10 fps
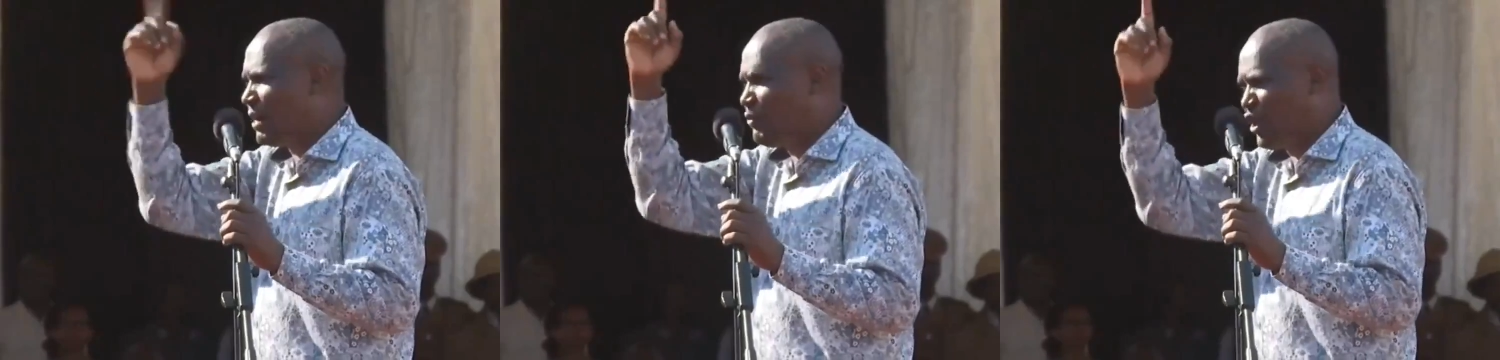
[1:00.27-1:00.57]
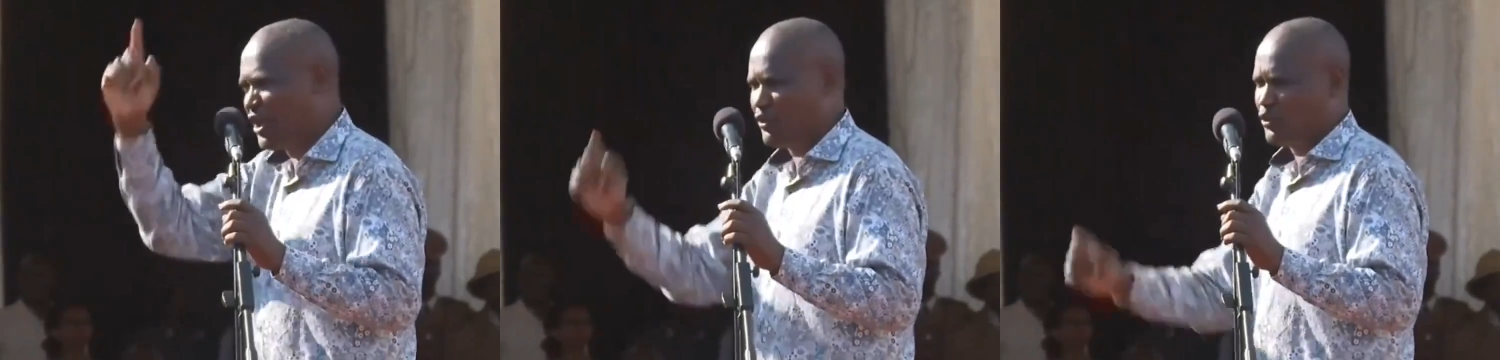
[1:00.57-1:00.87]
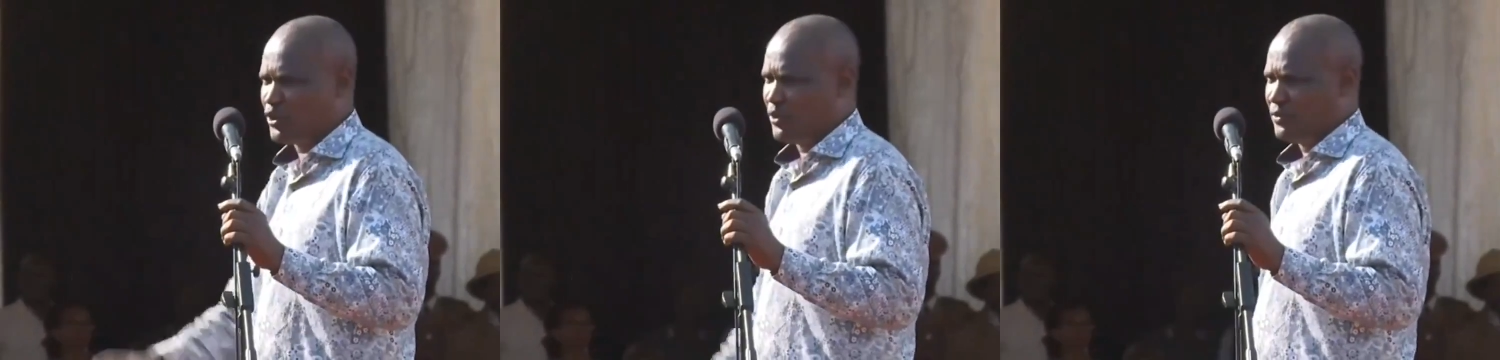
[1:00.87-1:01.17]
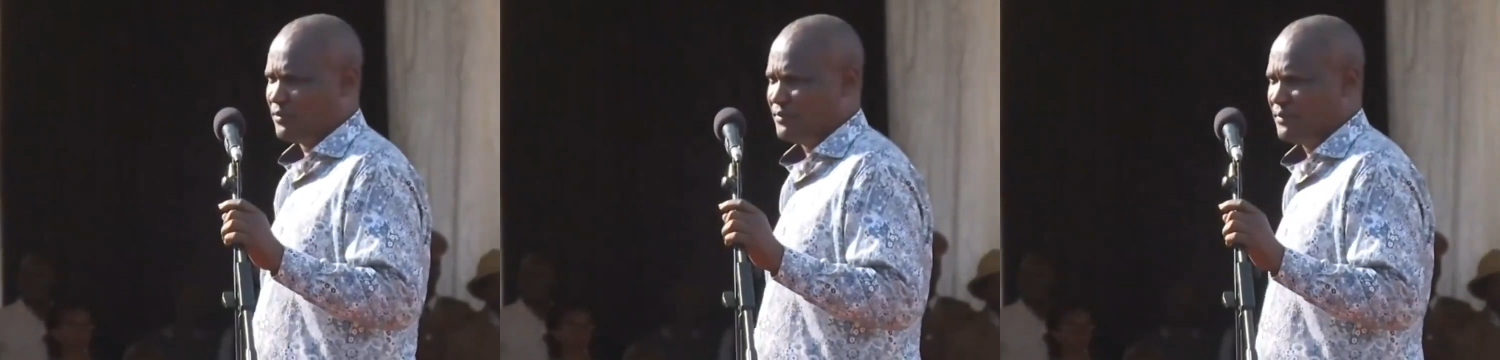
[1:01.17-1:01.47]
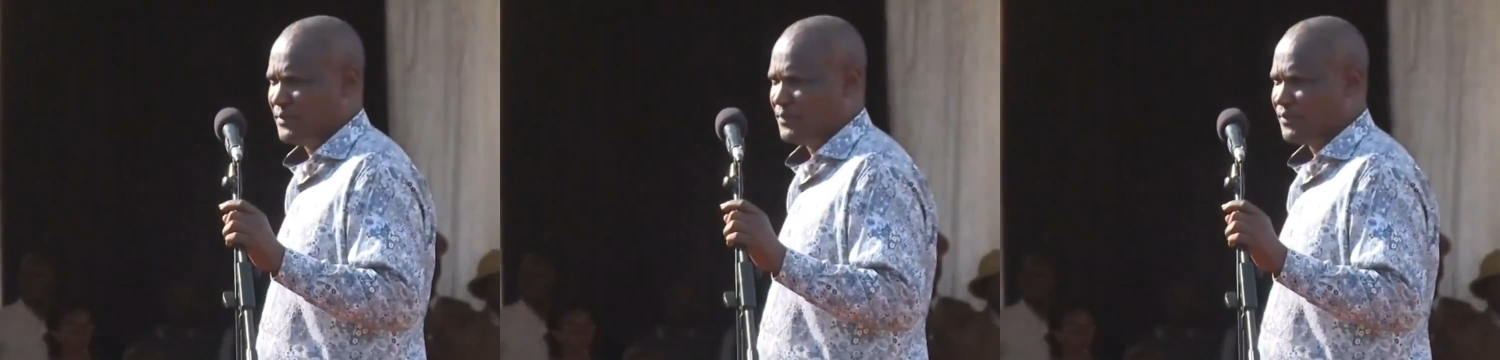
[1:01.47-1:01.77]
Samoei Ruto.
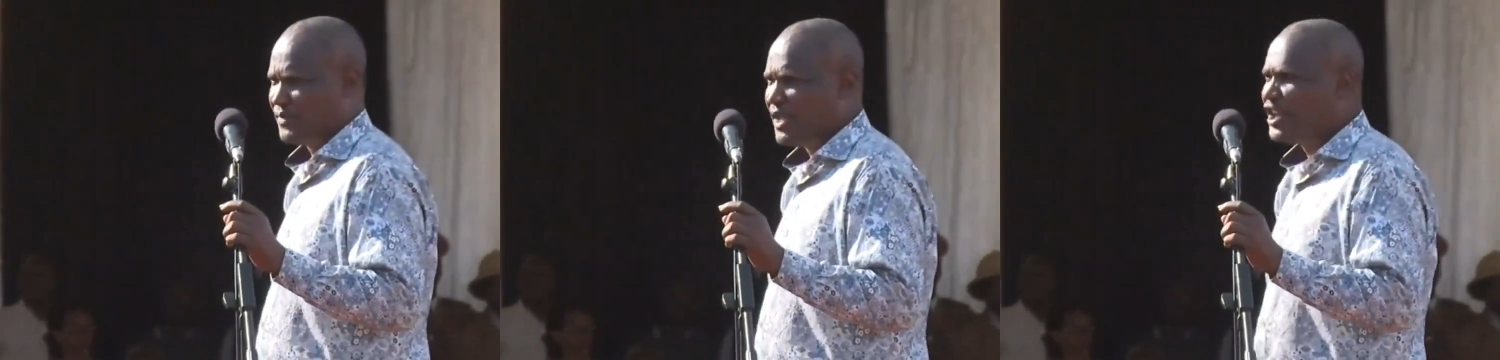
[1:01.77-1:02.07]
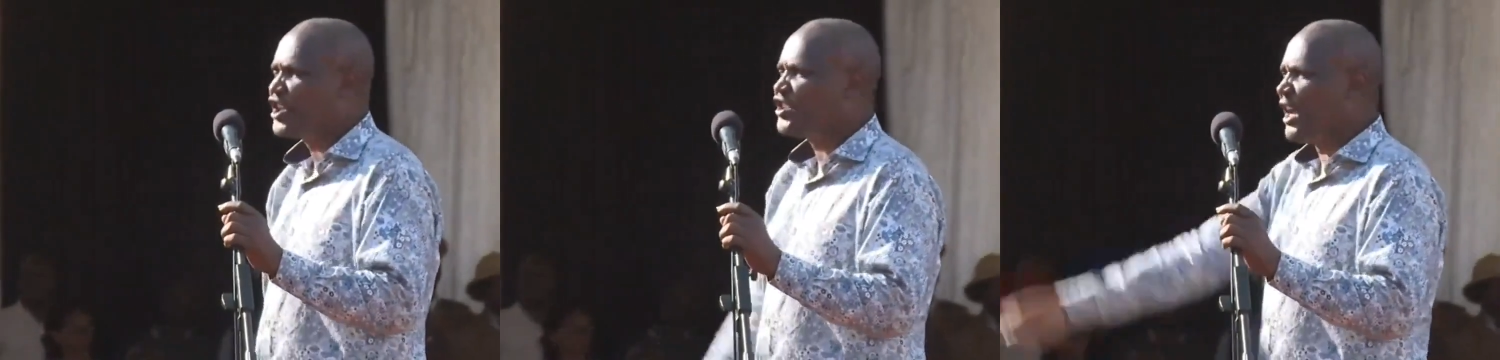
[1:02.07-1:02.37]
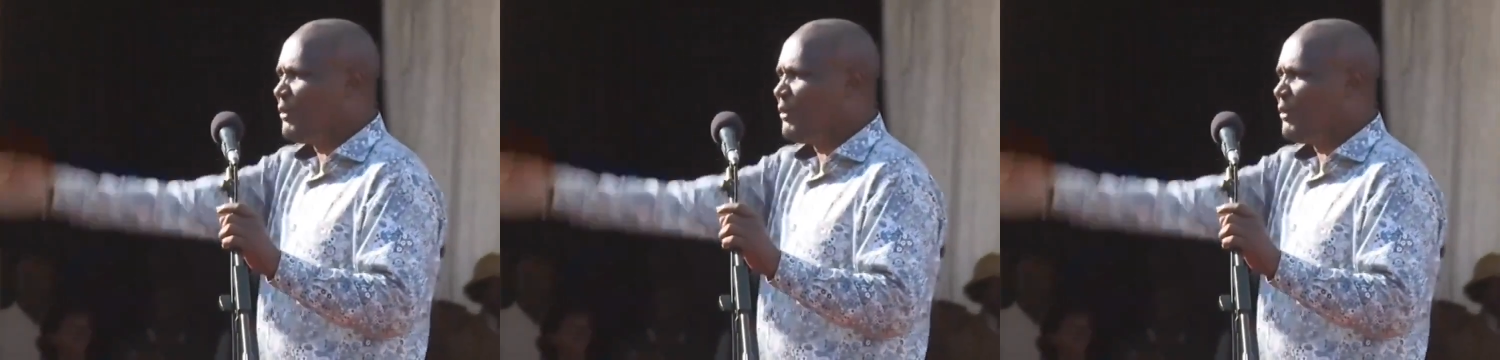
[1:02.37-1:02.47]
It